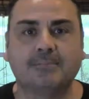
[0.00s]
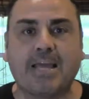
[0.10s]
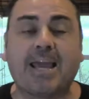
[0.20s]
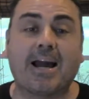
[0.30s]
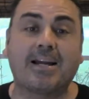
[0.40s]

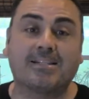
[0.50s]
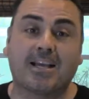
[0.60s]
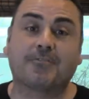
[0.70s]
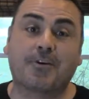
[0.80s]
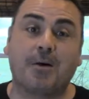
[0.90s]
Hey guys,
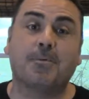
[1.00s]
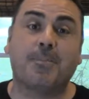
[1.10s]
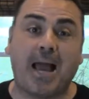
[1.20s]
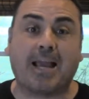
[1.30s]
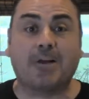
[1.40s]
thanks for coming
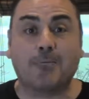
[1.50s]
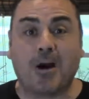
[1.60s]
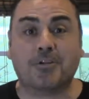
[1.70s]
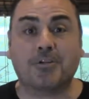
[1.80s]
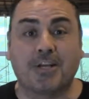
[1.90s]
back and
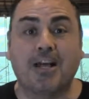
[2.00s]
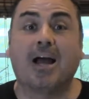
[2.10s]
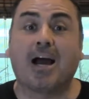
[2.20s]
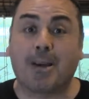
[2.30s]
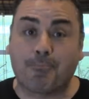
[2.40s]
watching.
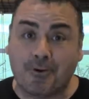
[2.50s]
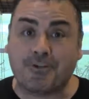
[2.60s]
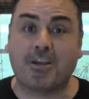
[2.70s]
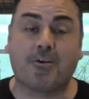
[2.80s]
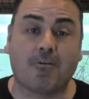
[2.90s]
I
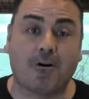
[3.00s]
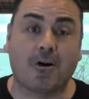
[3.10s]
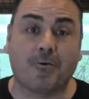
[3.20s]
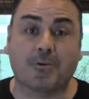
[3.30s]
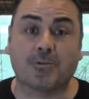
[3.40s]
appreciate your
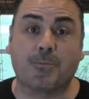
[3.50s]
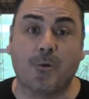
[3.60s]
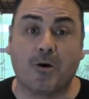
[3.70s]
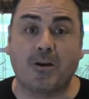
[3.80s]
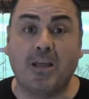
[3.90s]
ongoing
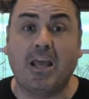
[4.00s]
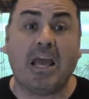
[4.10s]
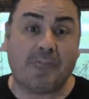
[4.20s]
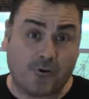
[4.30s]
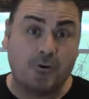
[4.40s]
support.
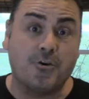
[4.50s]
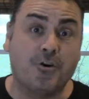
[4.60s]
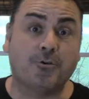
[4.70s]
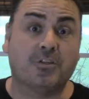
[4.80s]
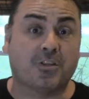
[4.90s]
If you're
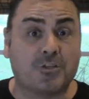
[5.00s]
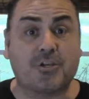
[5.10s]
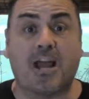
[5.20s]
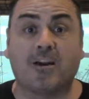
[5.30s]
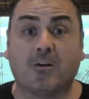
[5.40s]
new to the
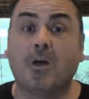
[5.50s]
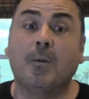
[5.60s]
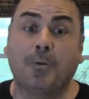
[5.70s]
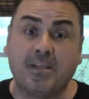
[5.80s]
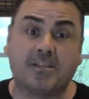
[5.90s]
channel,
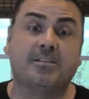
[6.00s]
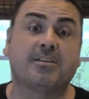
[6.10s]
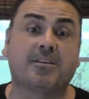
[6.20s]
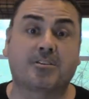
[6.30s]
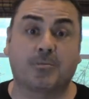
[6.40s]
please
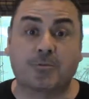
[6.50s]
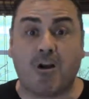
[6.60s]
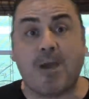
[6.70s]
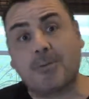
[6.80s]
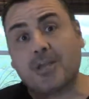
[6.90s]
consider
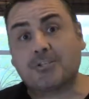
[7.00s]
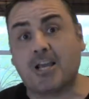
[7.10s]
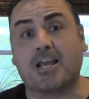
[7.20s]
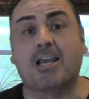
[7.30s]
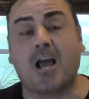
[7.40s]
subscribing and
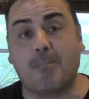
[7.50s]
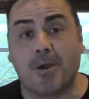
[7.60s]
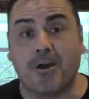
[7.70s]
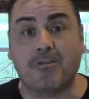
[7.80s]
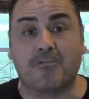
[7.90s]
checking out my
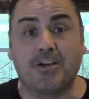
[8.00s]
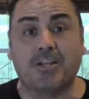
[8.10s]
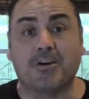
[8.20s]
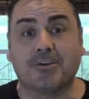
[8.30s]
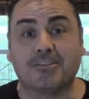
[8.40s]
other
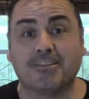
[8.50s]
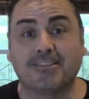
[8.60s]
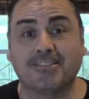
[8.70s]
videos.